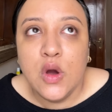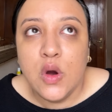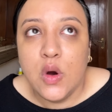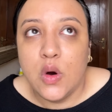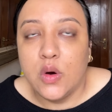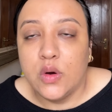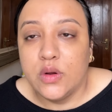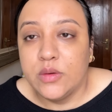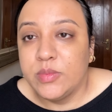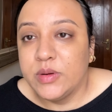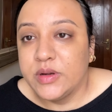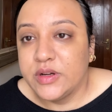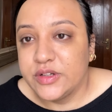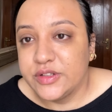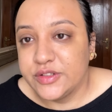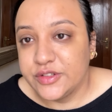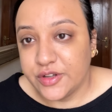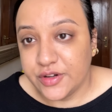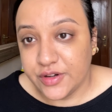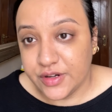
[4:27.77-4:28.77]
or
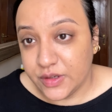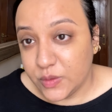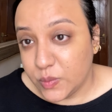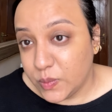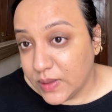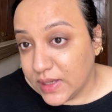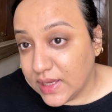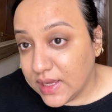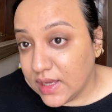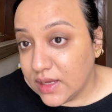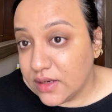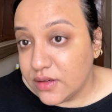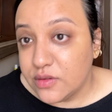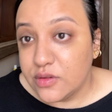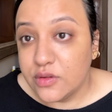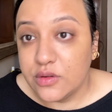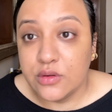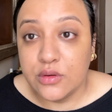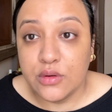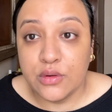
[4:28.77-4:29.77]
because you're on a vacation,